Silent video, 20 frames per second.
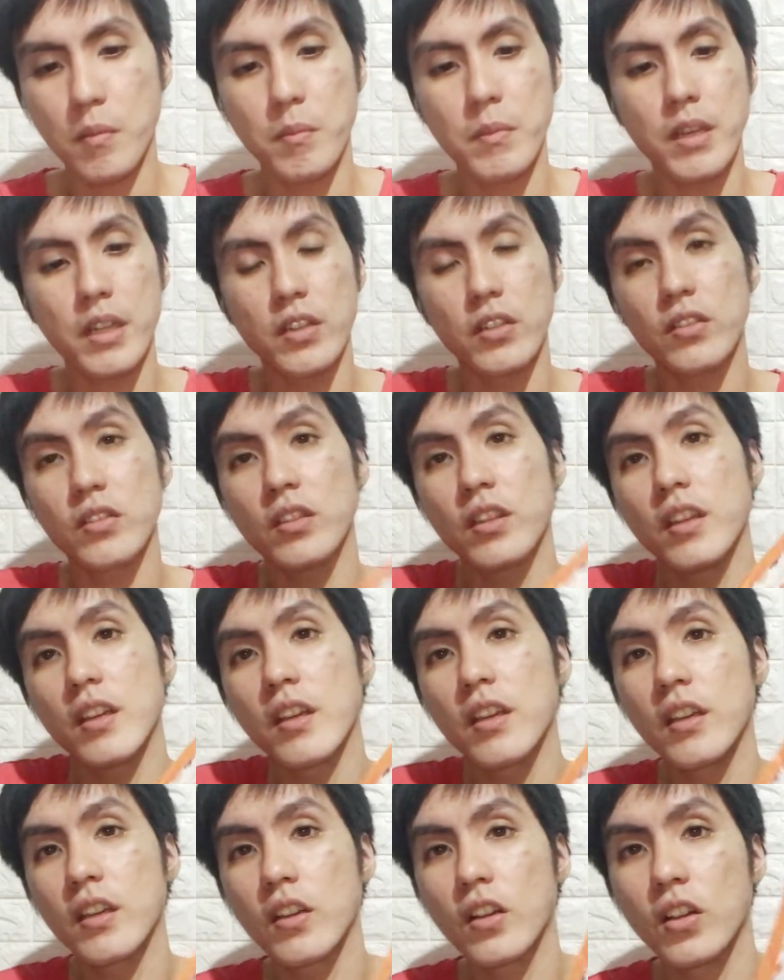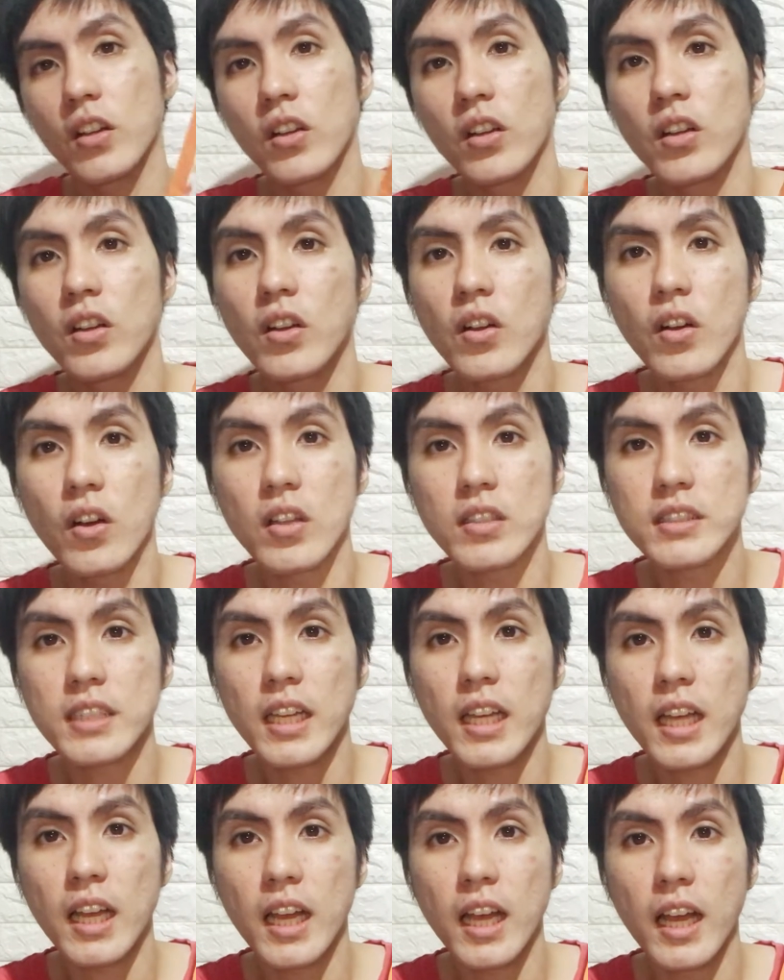Meron din
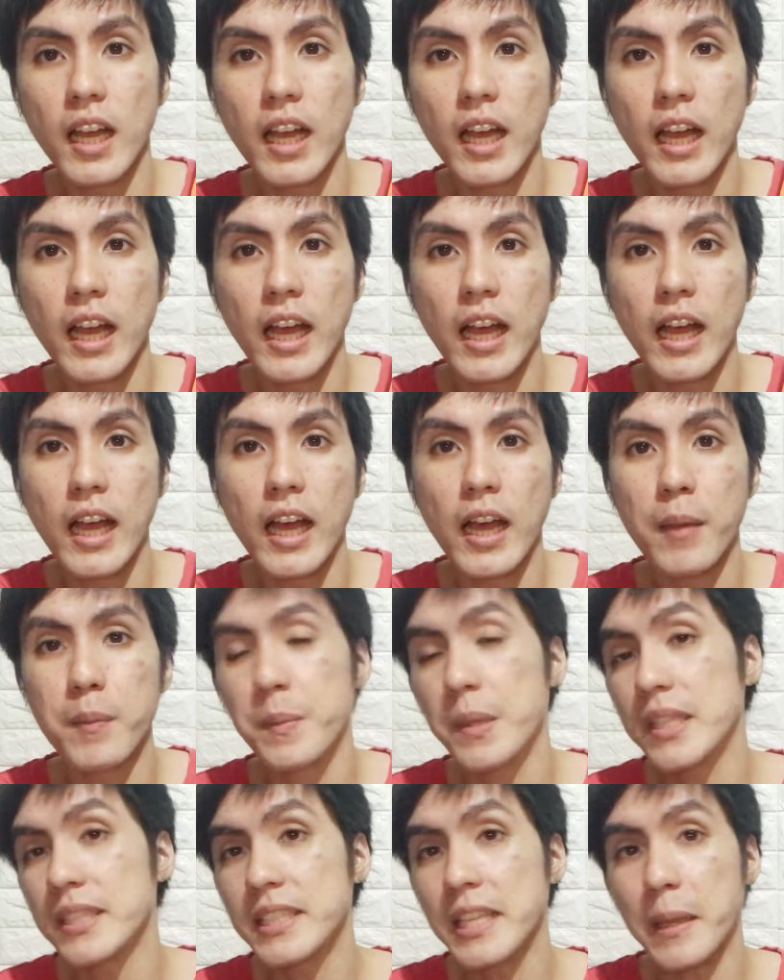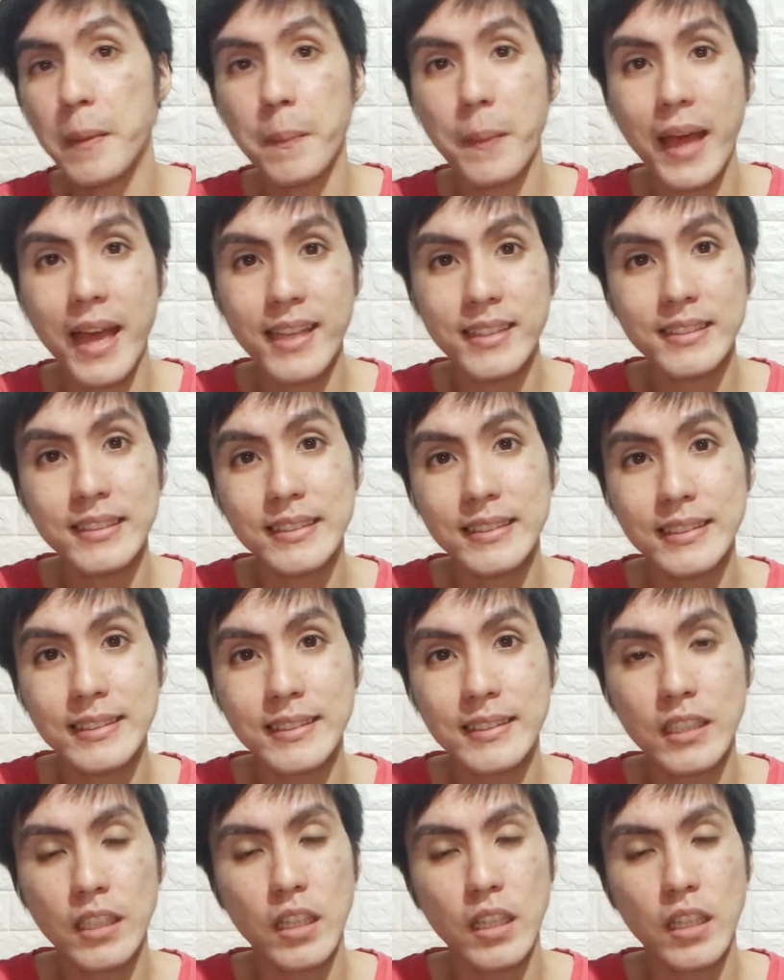Osaka Amazing Pass.